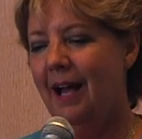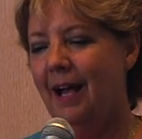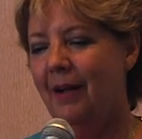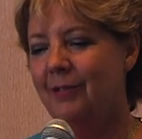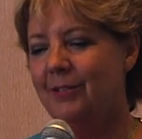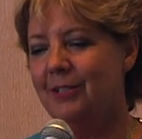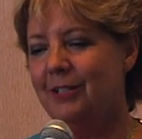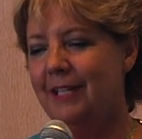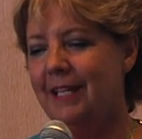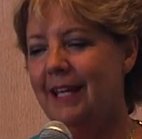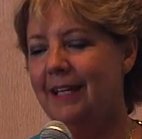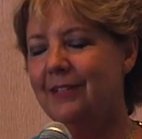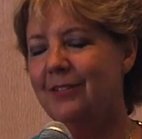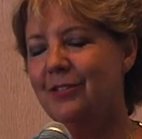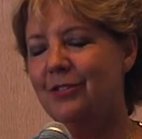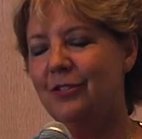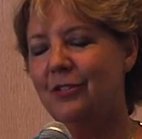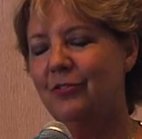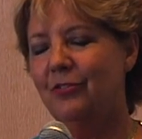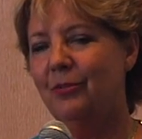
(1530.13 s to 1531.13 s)
I was looking at a
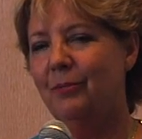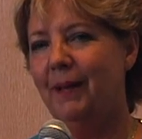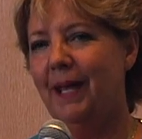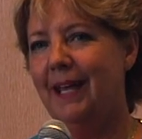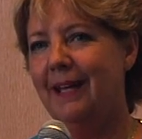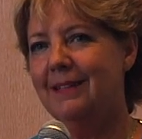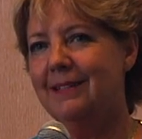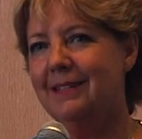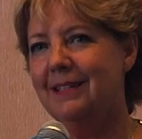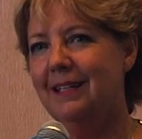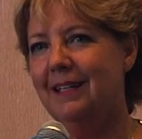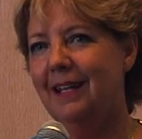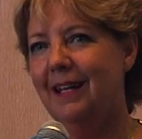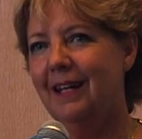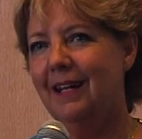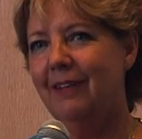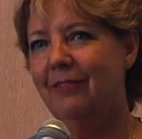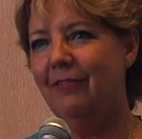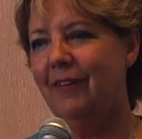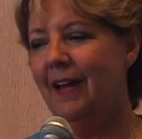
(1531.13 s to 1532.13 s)
surfer magazine
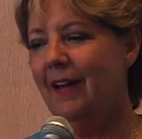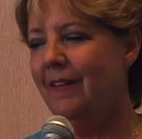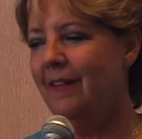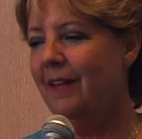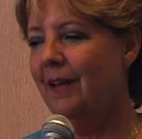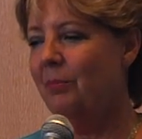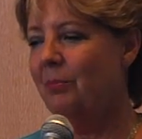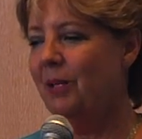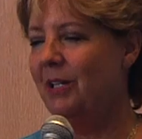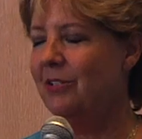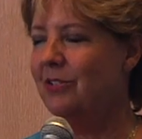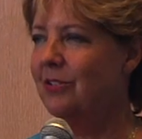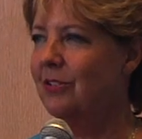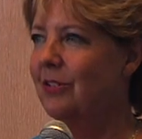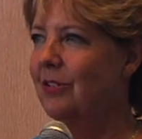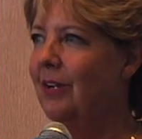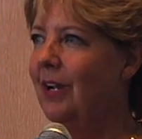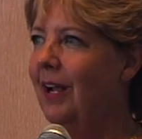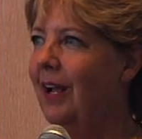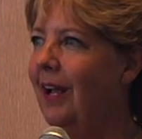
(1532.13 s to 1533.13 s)
and I found a
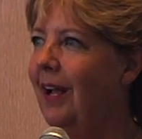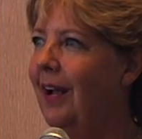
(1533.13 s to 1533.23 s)
picture